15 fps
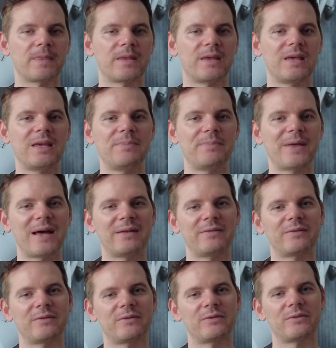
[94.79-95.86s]
Keep
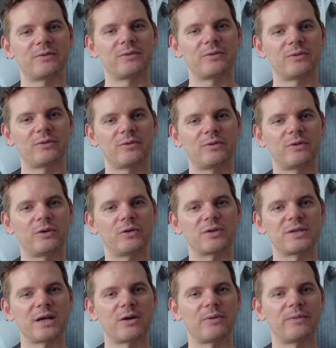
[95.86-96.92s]
that to
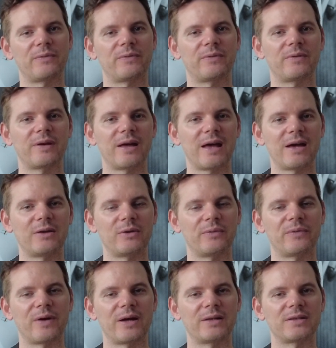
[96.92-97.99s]
yourself and your
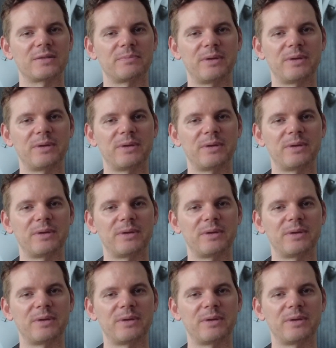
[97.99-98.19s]
friends,